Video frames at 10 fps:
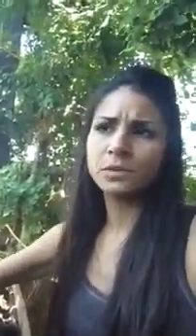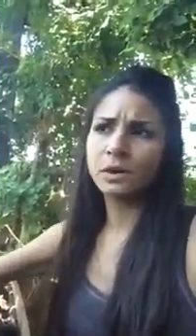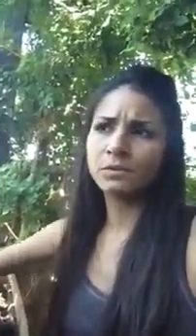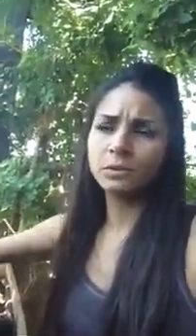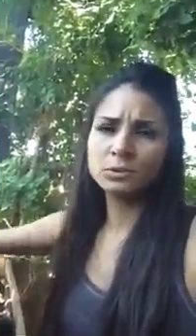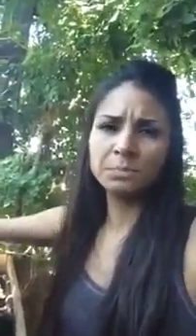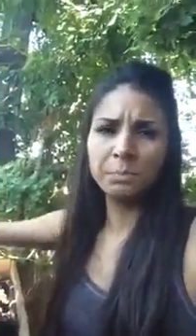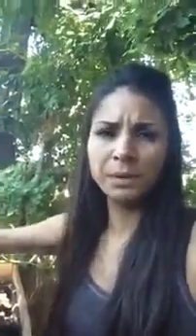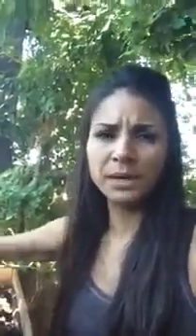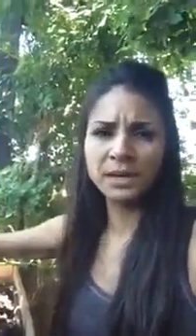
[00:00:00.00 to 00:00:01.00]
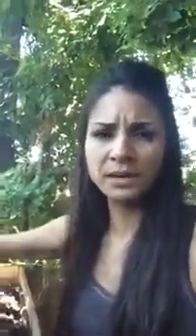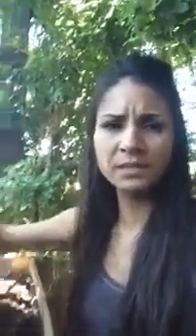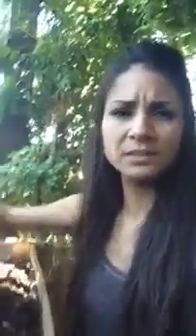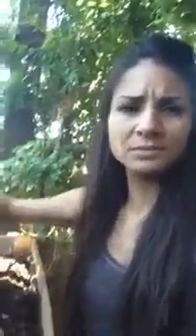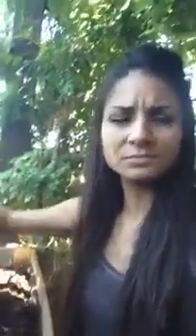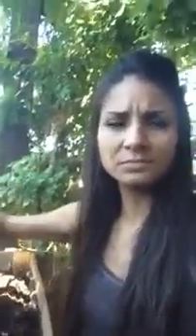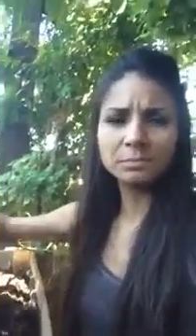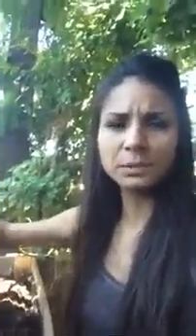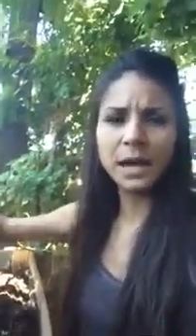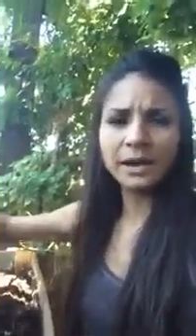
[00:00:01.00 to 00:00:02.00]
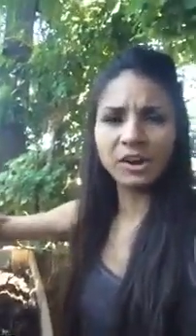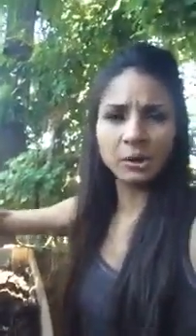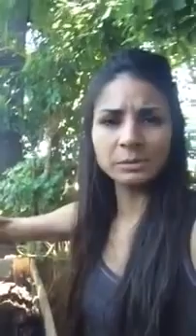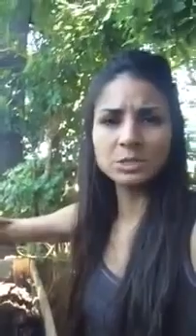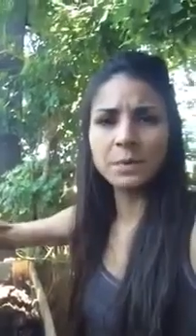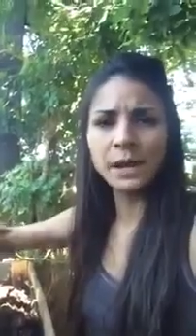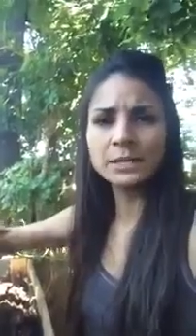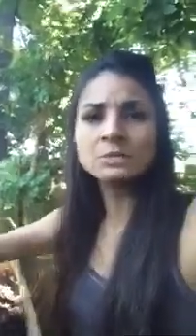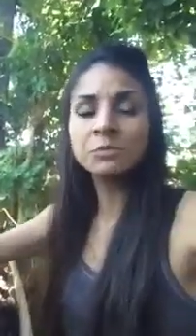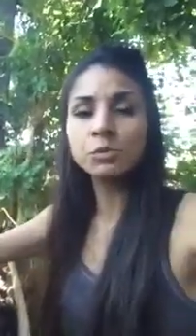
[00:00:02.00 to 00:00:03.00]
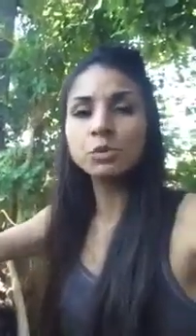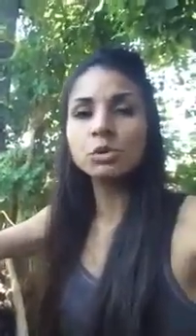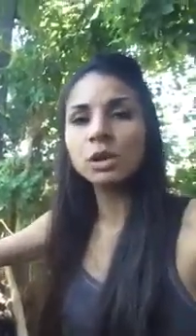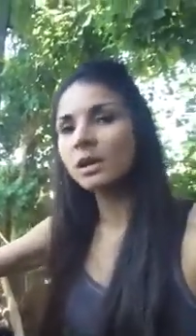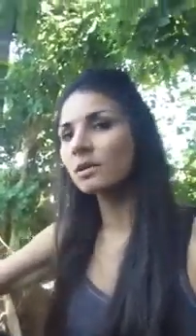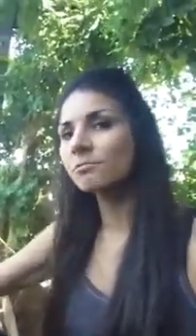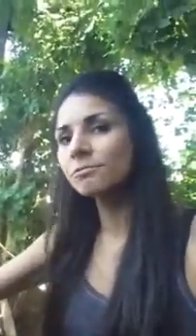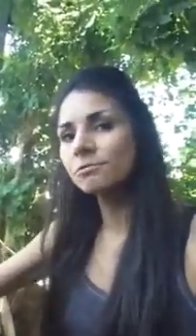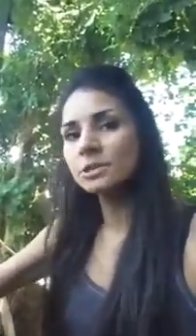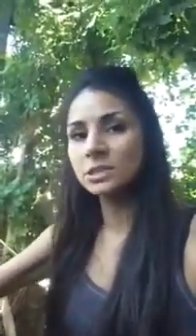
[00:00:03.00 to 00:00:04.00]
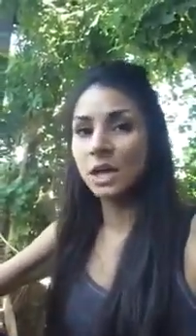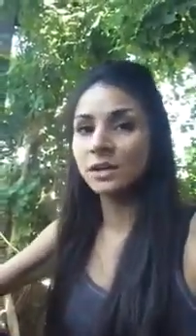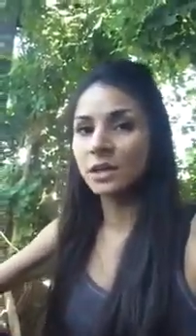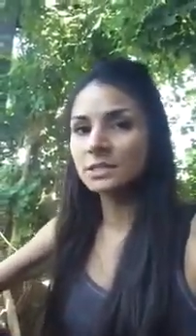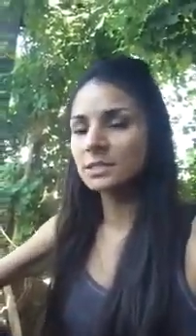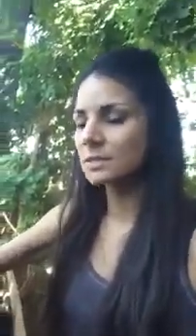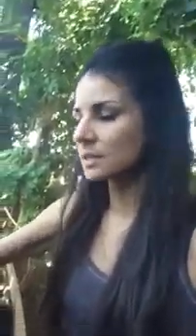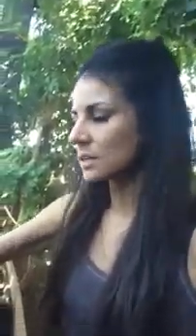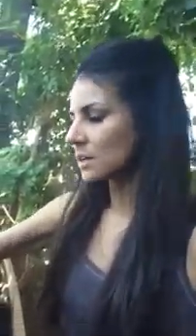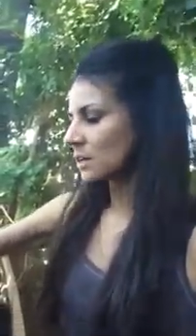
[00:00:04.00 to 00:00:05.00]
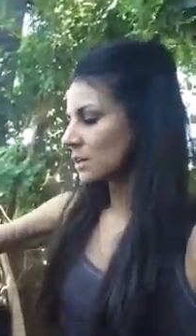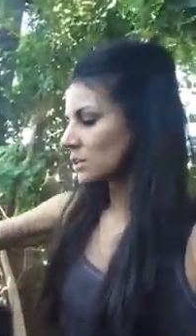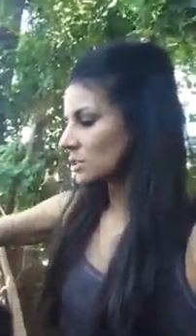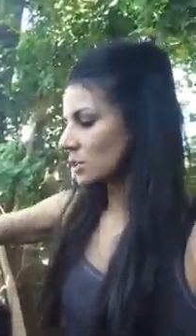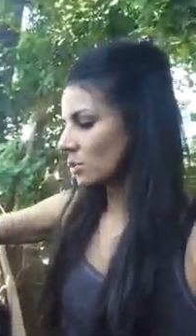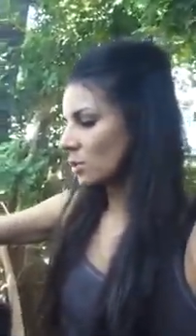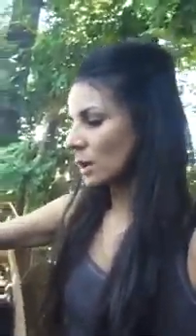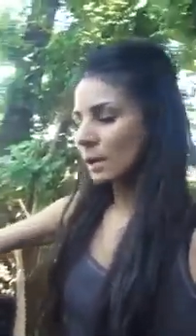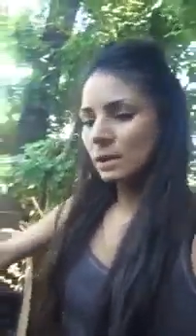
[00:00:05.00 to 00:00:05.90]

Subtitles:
of those big black garbage bags full of sawdust. So